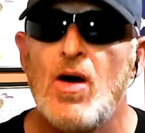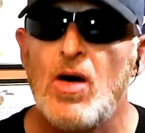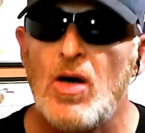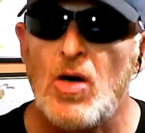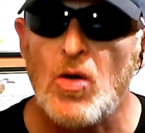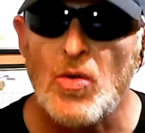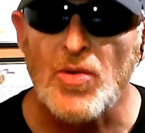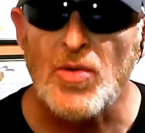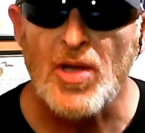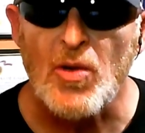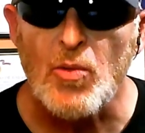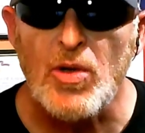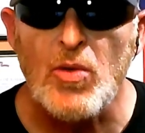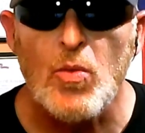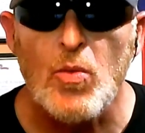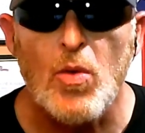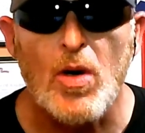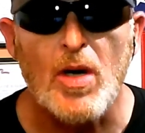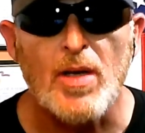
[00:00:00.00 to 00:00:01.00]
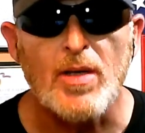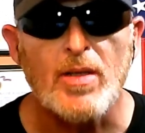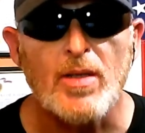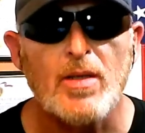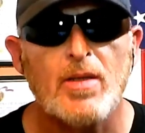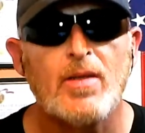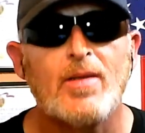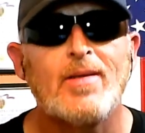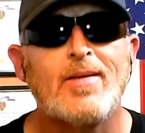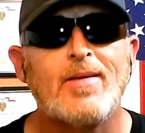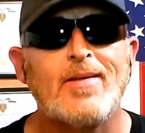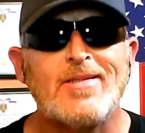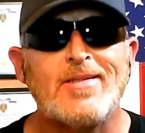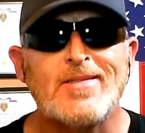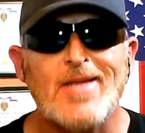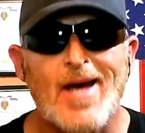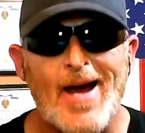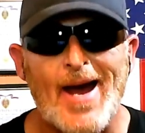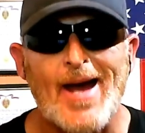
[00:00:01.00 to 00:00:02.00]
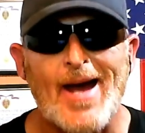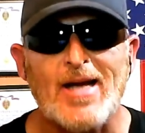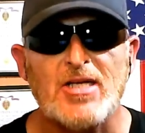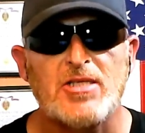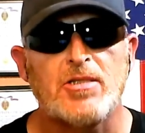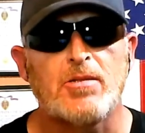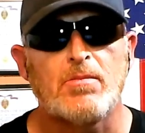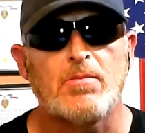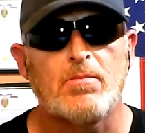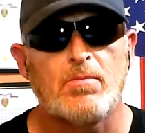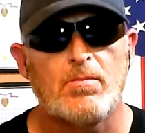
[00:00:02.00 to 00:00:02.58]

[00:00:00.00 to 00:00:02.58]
All that we want is action.